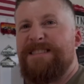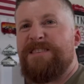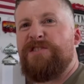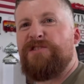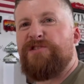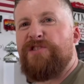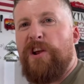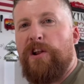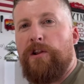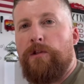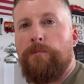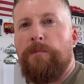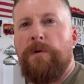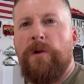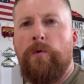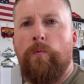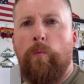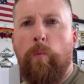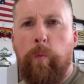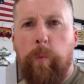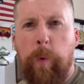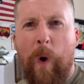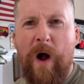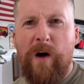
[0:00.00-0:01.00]
and
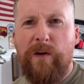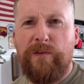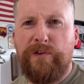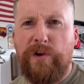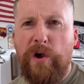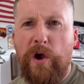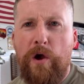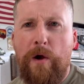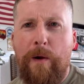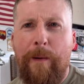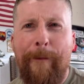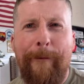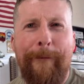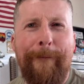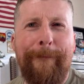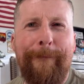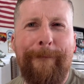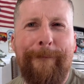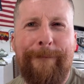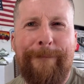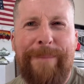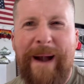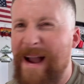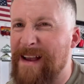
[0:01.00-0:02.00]
gentlemen,
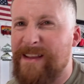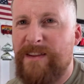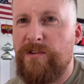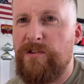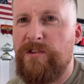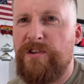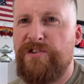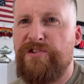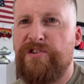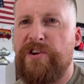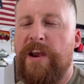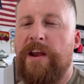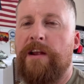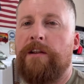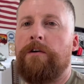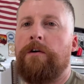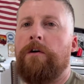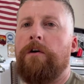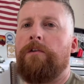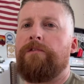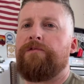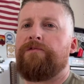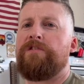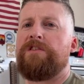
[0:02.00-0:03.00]
welcome back to the
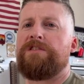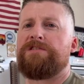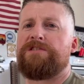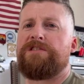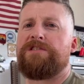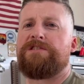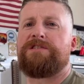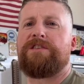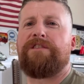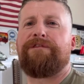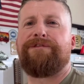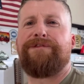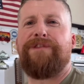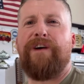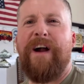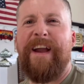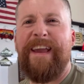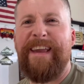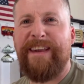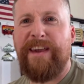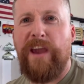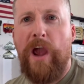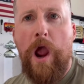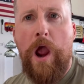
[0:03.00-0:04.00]
channel. This is the
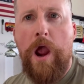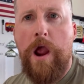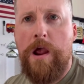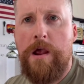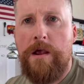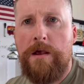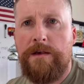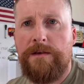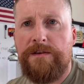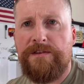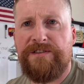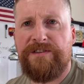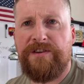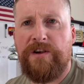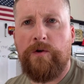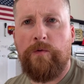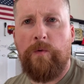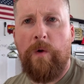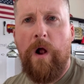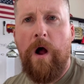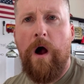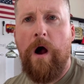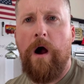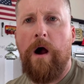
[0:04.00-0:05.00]
Vikings
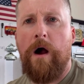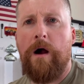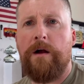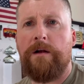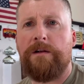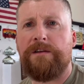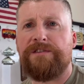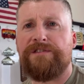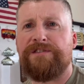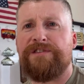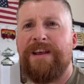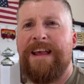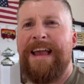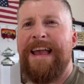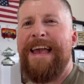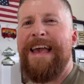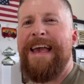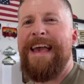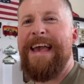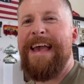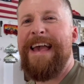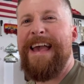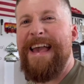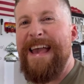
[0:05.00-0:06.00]
Garage.
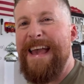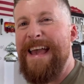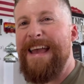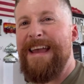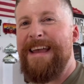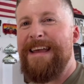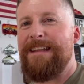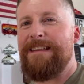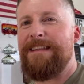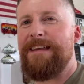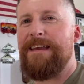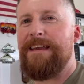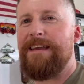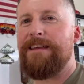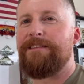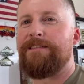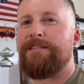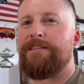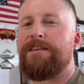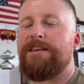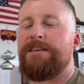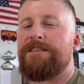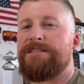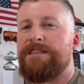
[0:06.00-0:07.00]
And in
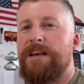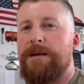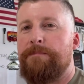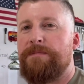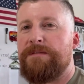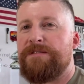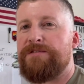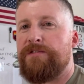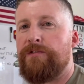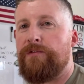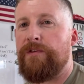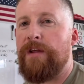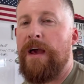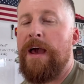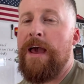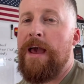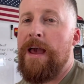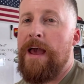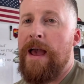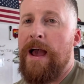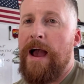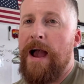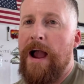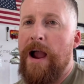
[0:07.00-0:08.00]
today's episode,
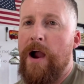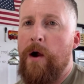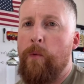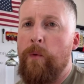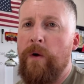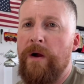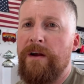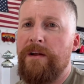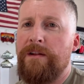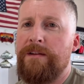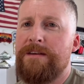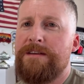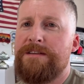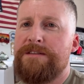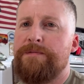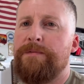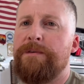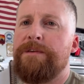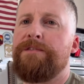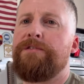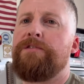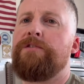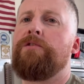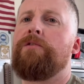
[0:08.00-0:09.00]
I will
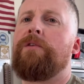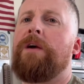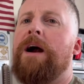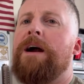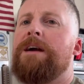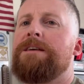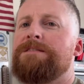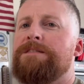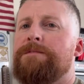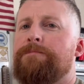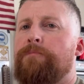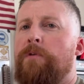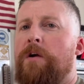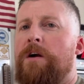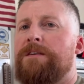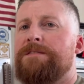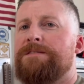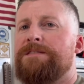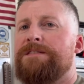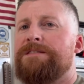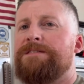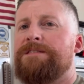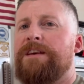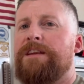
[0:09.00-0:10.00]
explain to you guys the
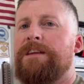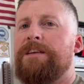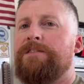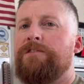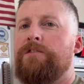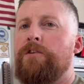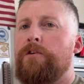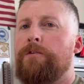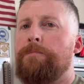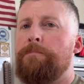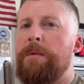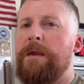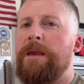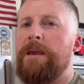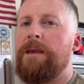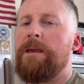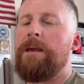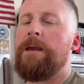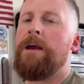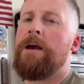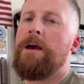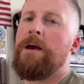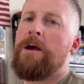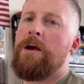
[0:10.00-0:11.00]
process that it took
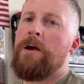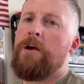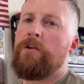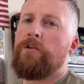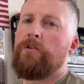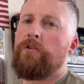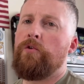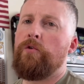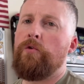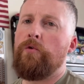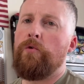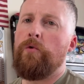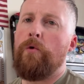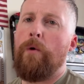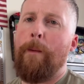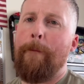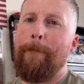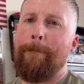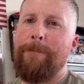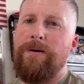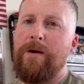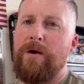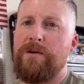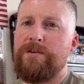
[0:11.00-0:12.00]
me to
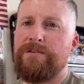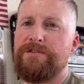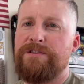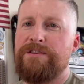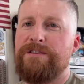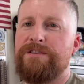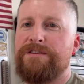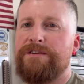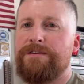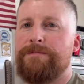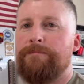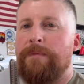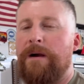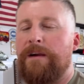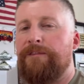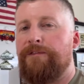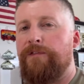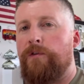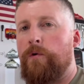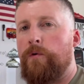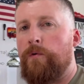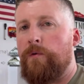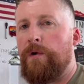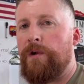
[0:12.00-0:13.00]
purchase my
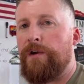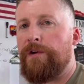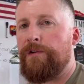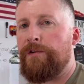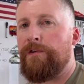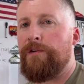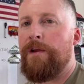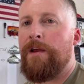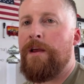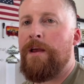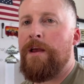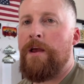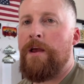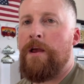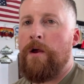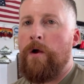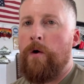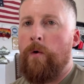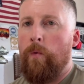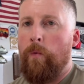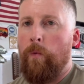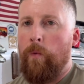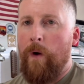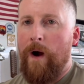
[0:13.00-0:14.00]
4Runner,
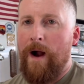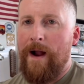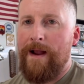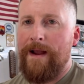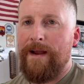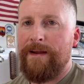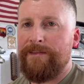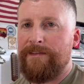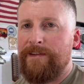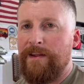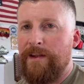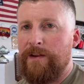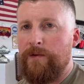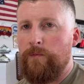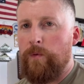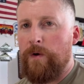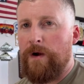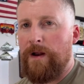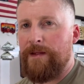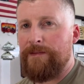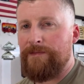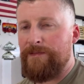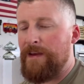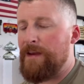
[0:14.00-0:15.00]
why I did
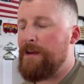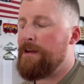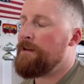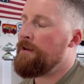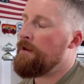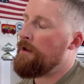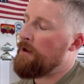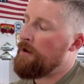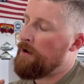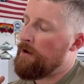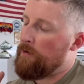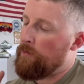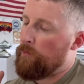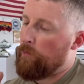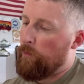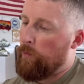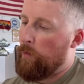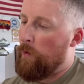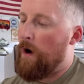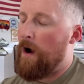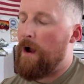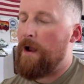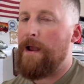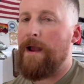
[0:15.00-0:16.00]
what I did, and
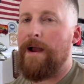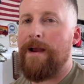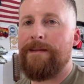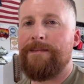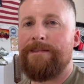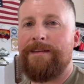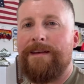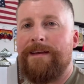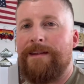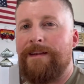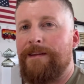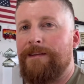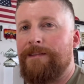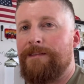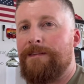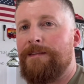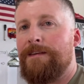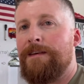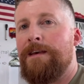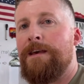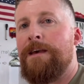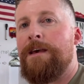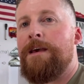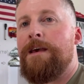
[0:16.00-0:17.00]
why I did it.
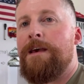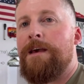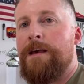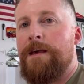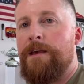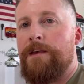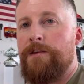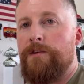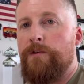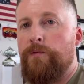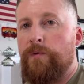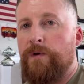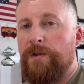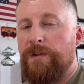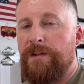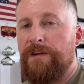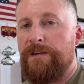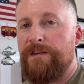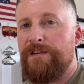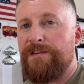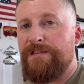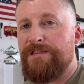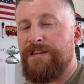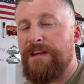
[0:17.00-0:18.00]
You will
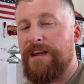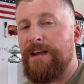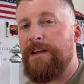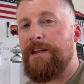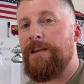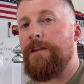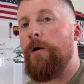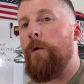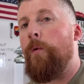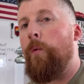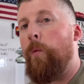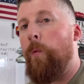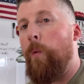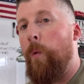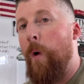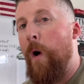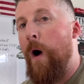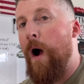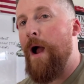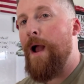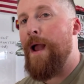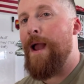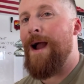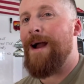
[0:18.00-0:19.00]
understand
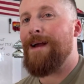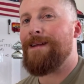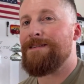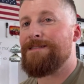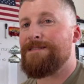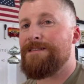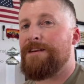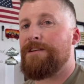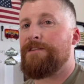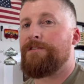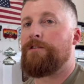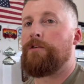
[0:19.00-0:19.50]
why I decided to